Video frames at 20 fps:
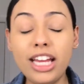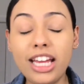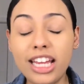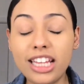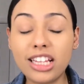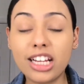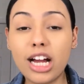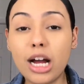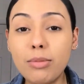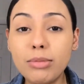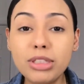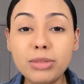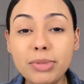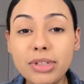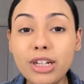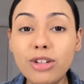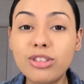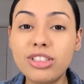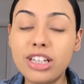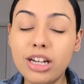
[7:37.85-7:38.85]
In the comments
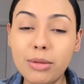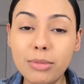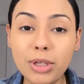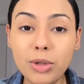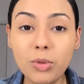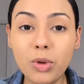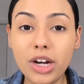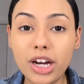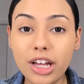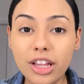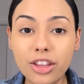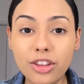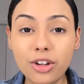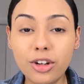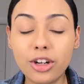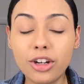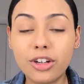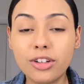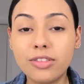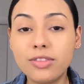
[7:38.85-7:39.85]
below, tell me what
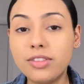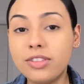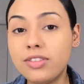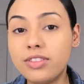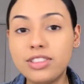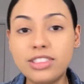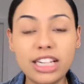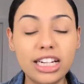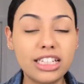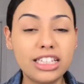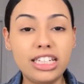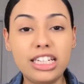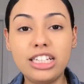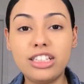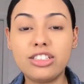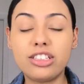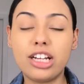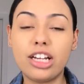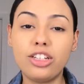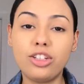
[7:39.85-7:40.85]
other
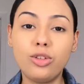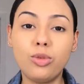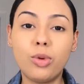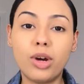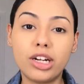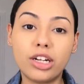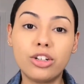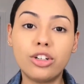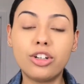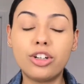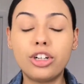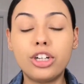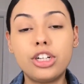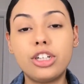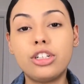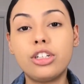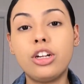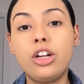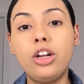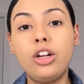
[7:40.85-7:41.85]
techniques that you want to
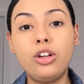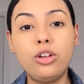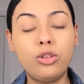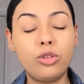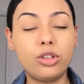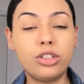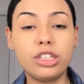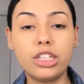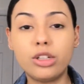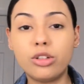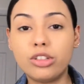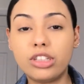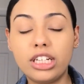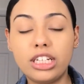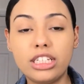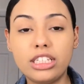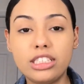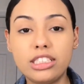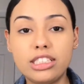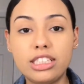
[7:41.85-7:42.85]
learn or little
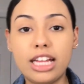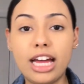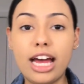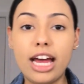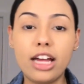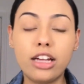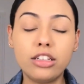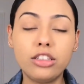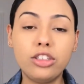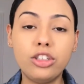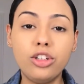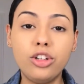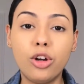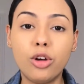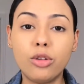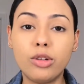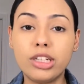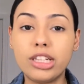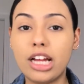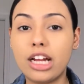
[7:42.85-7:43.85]
things that, you
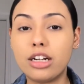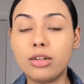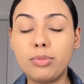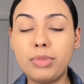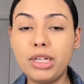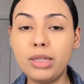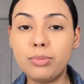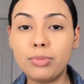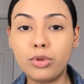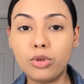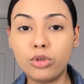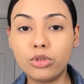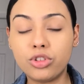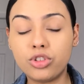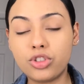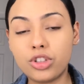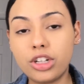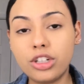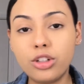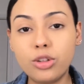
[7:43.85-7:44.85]
know, a lot of people
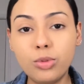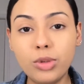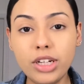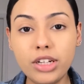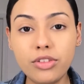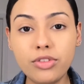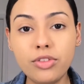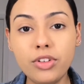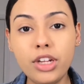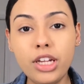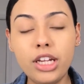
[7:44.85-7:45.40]
struggle with.